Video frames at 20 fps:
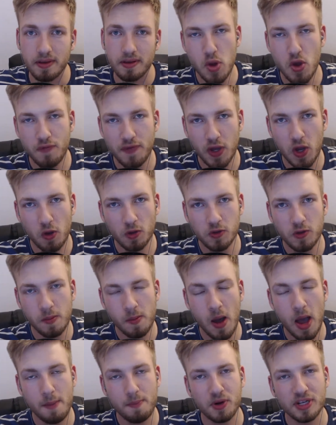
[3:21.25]
Moving on
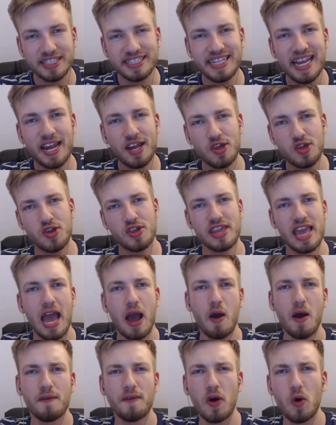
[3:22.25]
to my predictions,
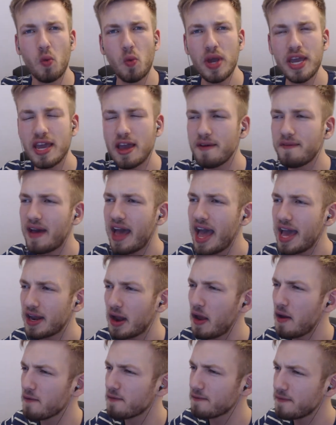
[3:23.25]
however, we have
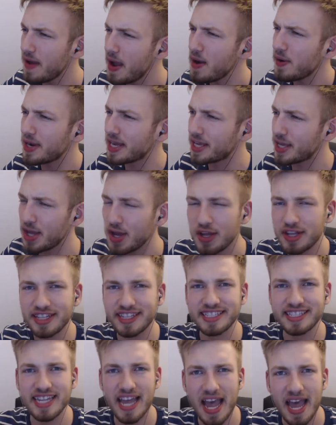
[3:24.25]
had a very
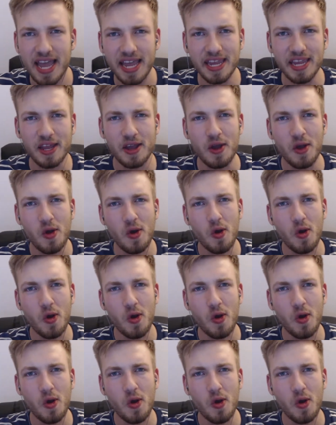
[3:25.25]
good day.